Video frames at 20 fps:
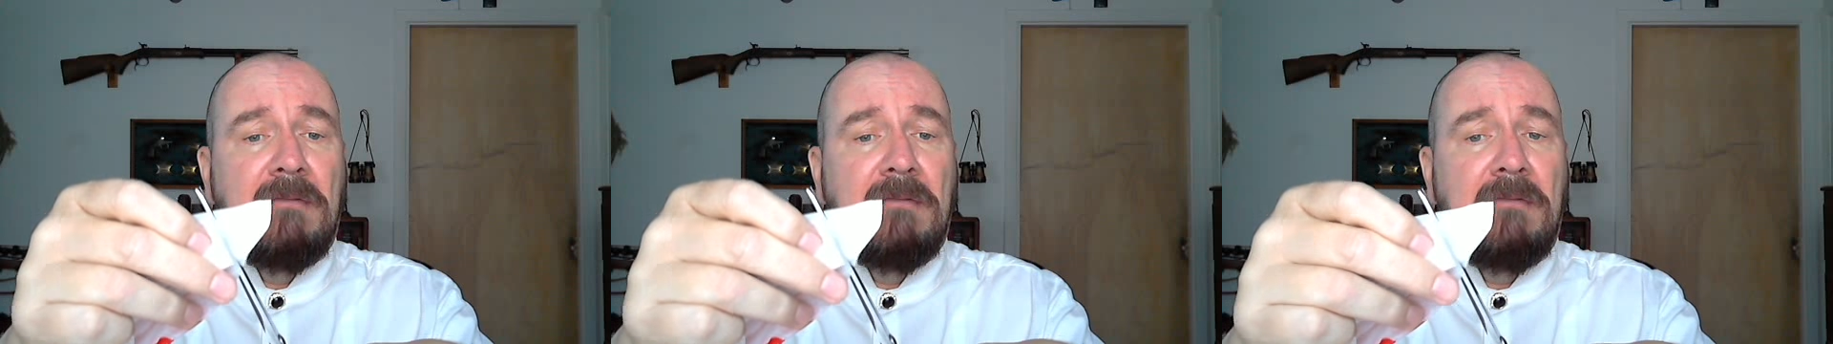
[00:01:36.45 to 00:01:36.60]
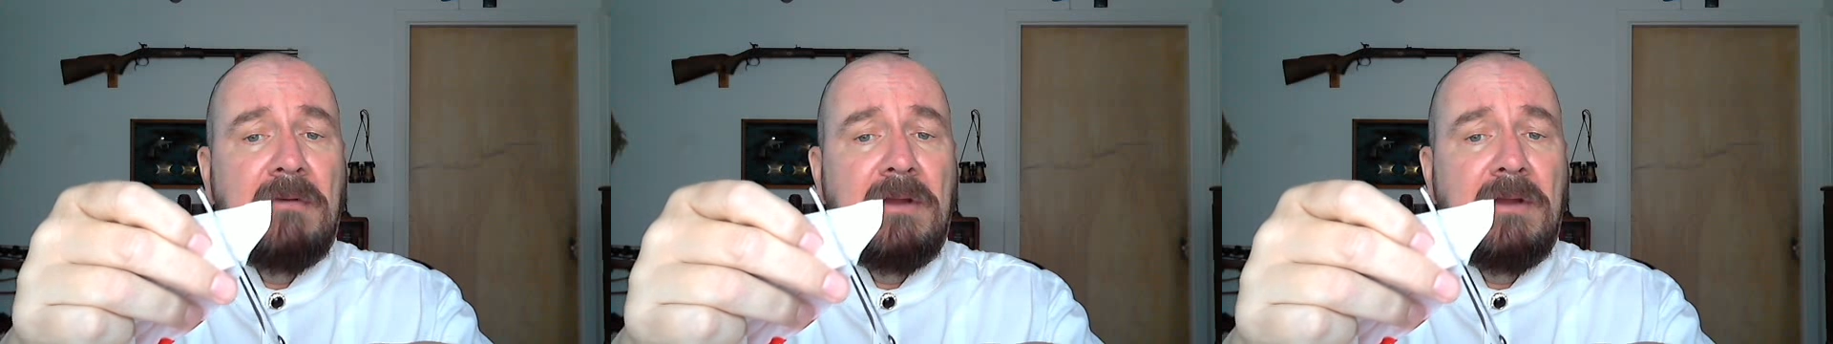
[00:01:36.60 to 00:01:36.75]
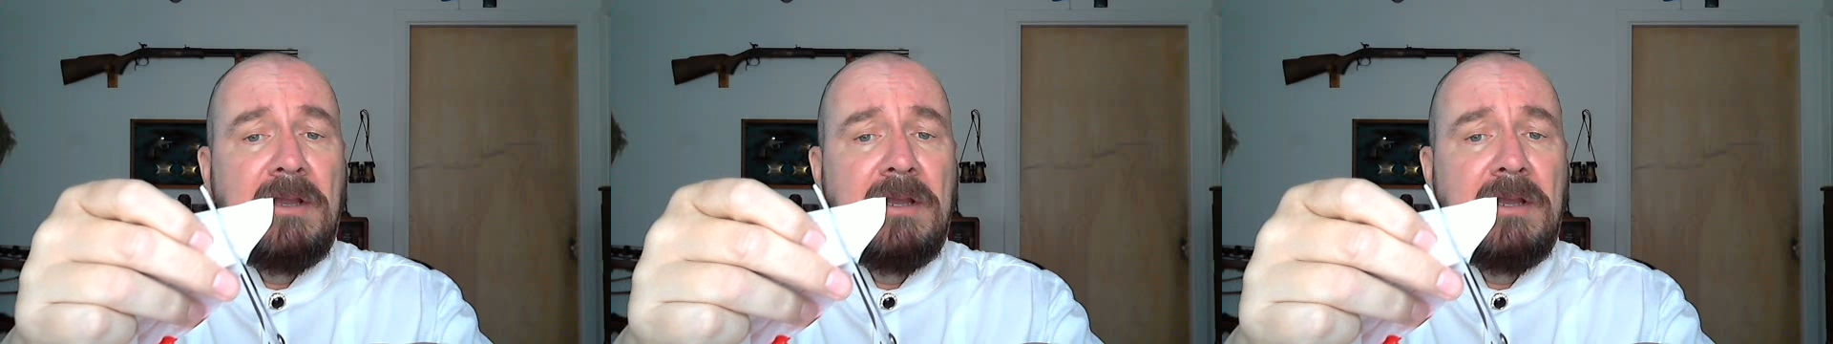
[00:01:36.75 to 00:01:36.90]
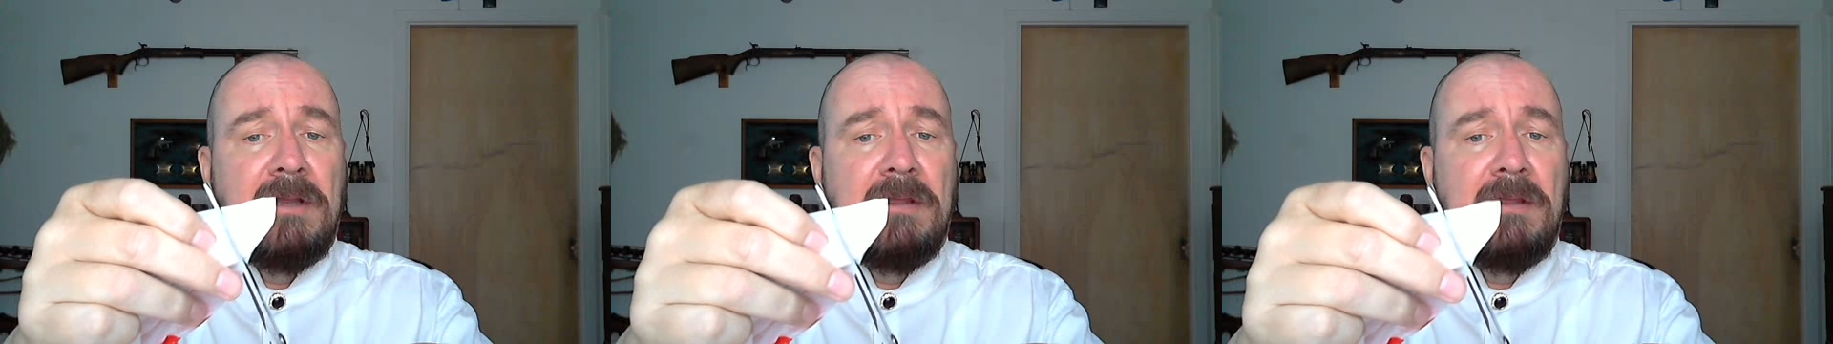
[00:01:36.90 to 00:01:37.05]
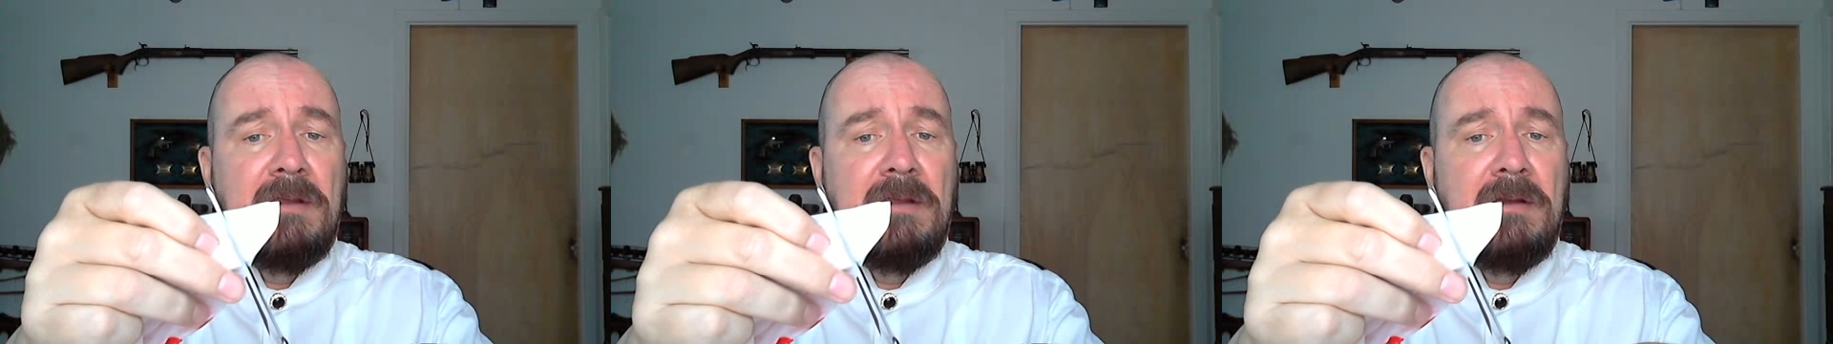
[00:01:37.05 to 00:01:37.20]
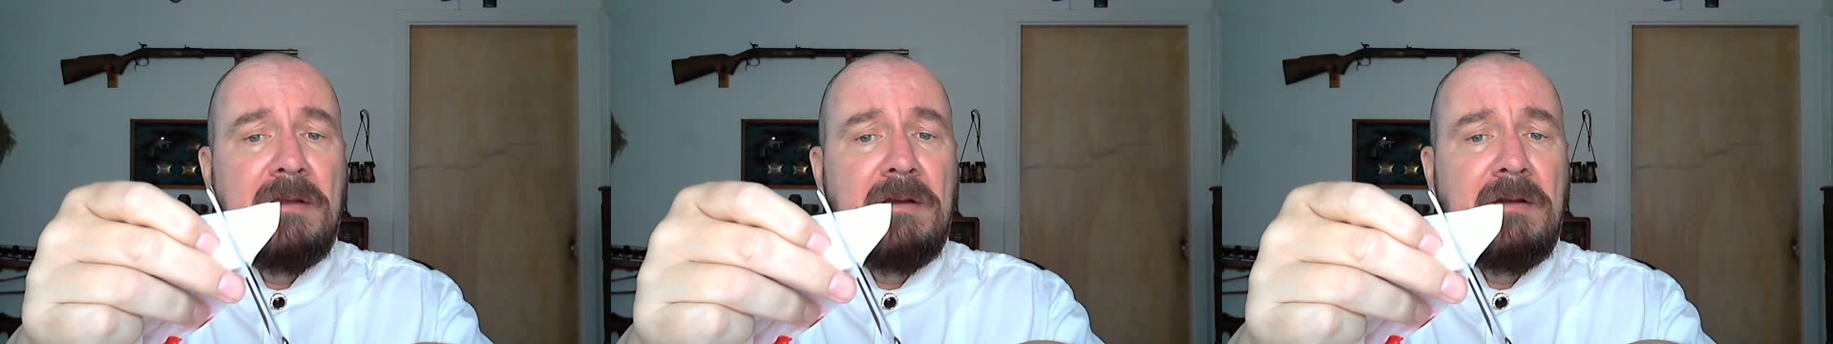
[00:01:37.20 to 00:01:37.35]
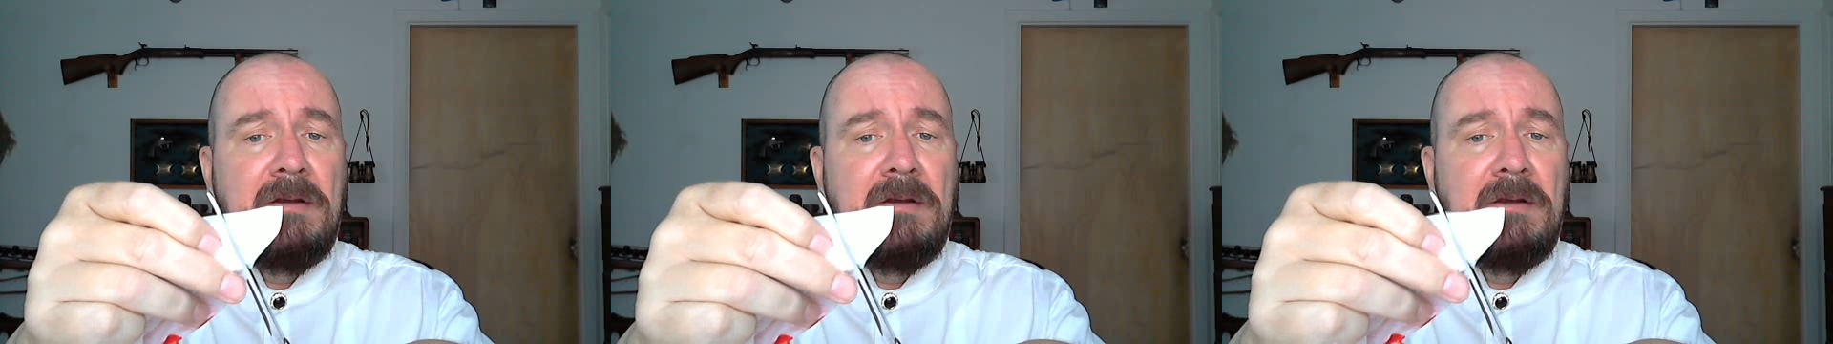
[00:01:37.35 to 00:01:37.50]
right
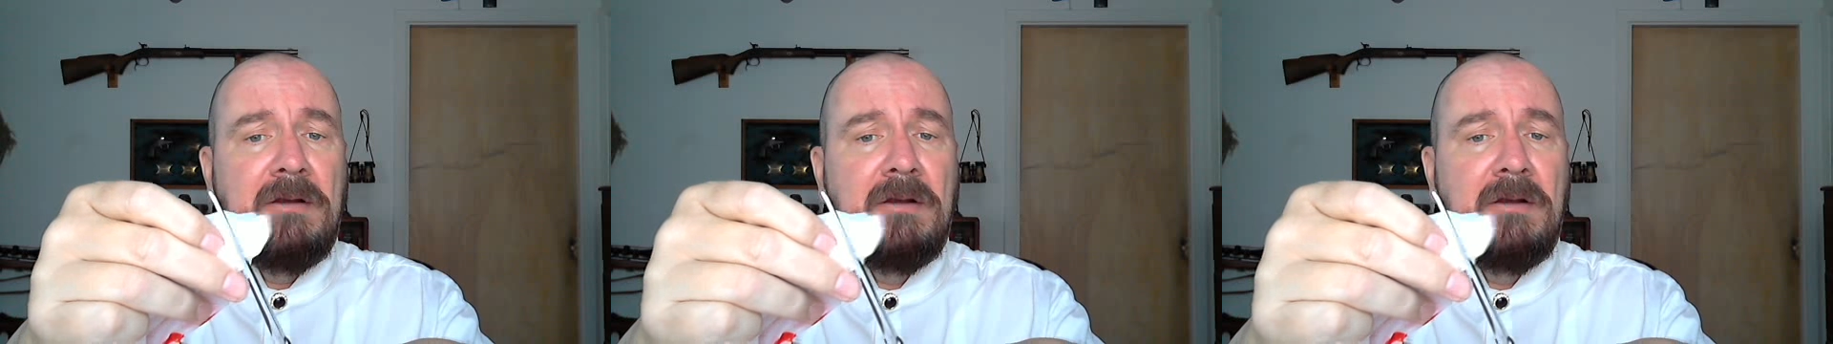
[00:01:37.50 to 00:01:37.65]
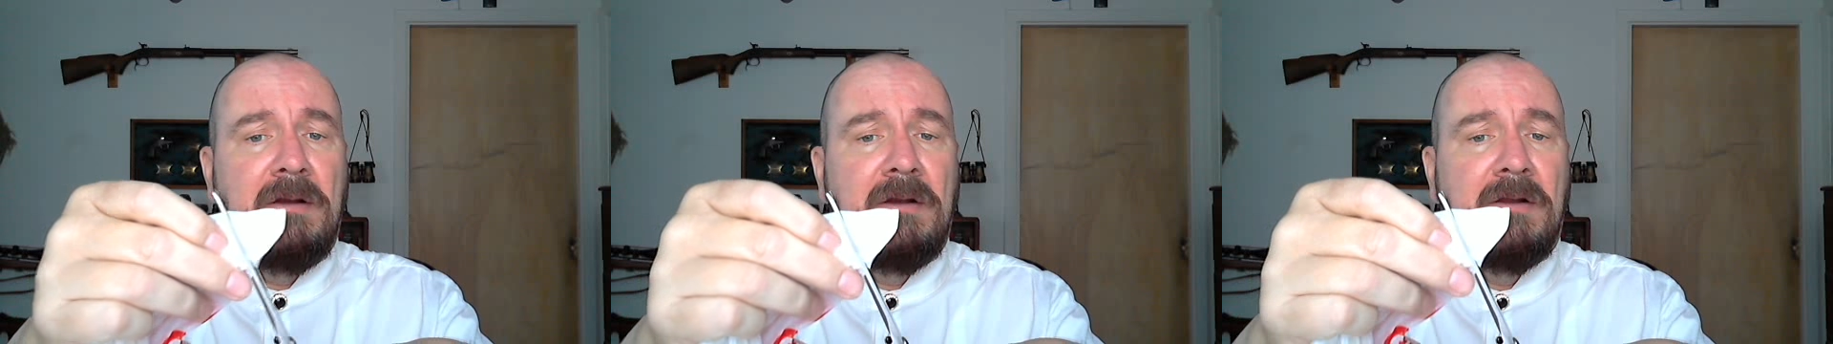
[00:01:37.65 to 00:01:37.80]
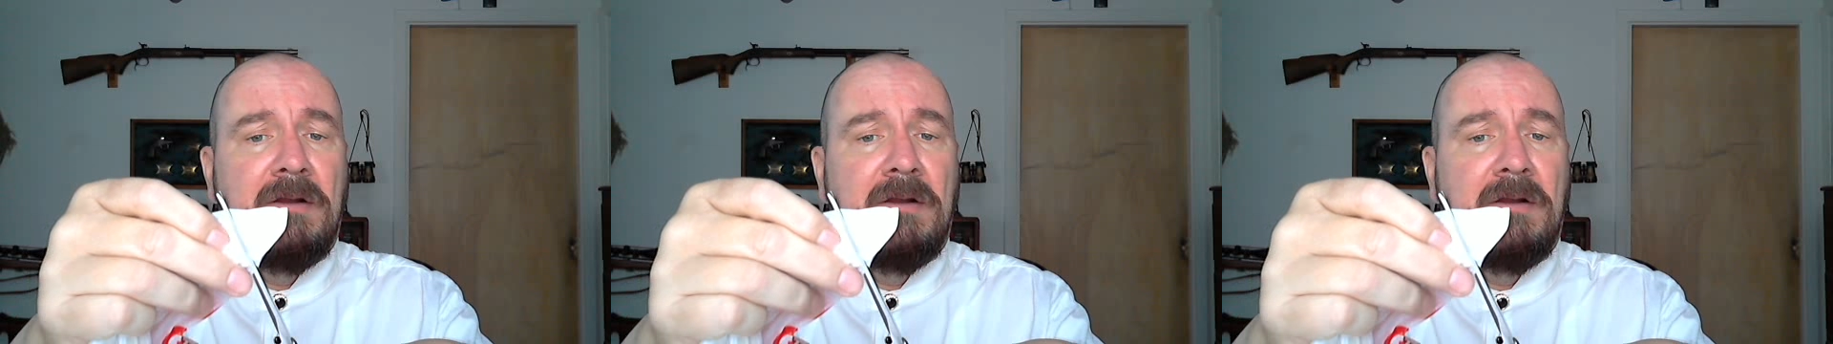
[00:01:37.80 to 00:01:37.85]
there.